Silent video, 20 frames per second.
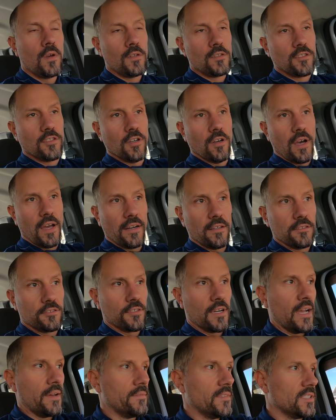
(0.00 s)
So I don't
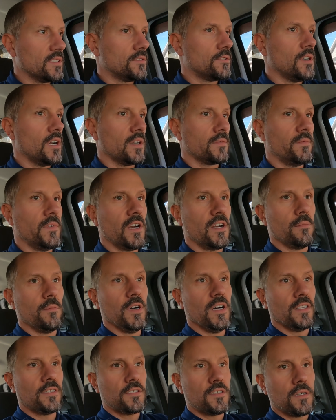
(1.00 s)
drive this truck very
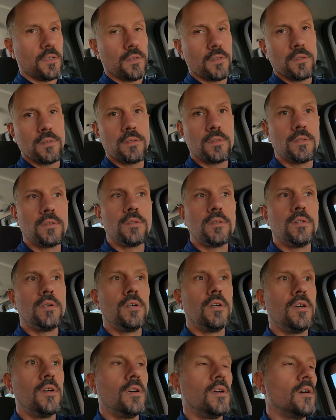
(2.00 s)
much.
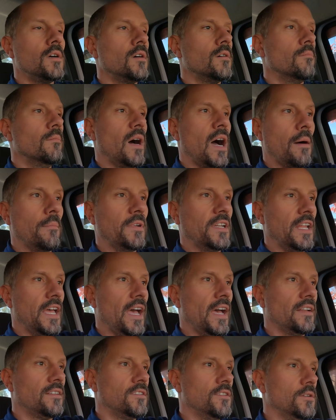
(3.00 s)
Mom and
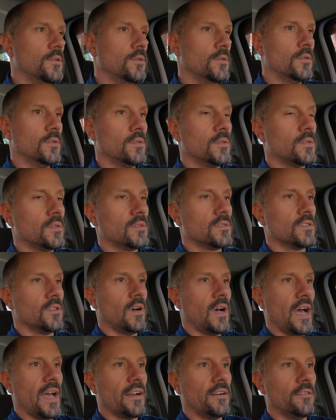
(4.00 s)
Dad do, so
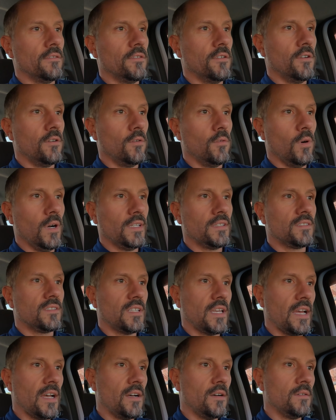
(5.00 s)
I don't know what
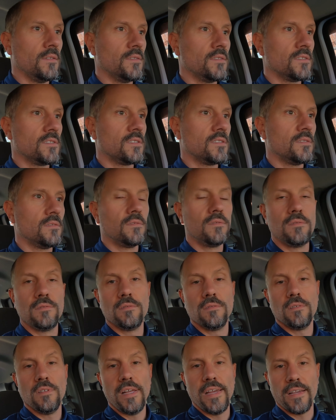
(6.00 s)
sounds
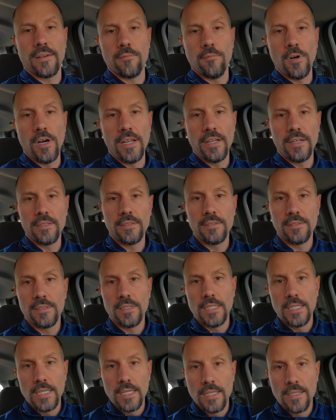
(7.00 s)
like what.
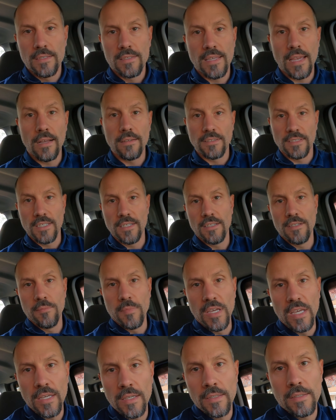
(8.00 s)
It sounds good to
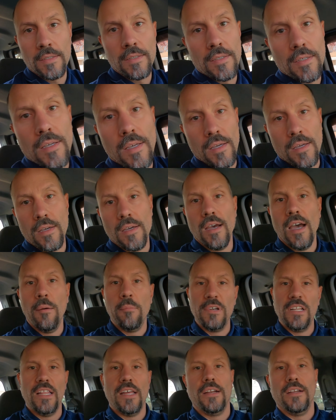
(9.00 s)
me. I'm
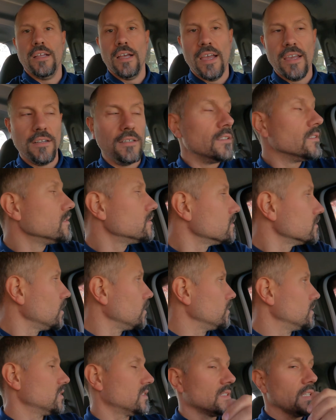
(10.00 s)
gonna let it idle,
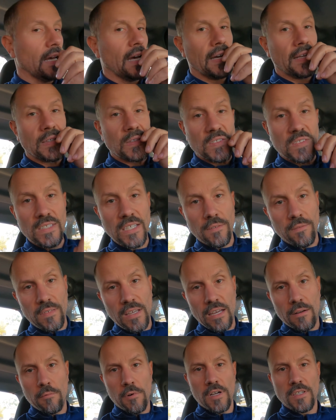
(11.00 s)
go inside and see if
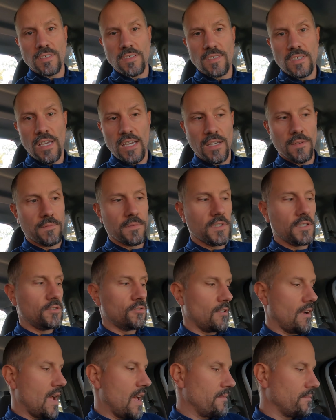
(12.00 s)
Dad wants to take it for a
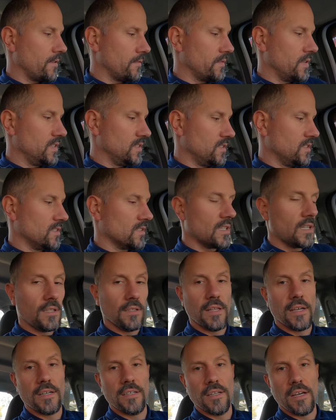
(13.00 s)
drive, or if he's just gonna
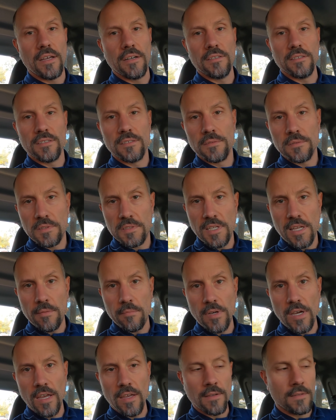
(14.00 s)
let it idle. Stand
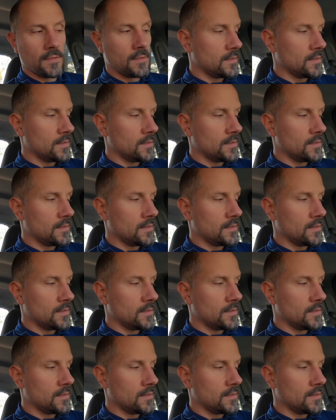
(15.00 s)
by.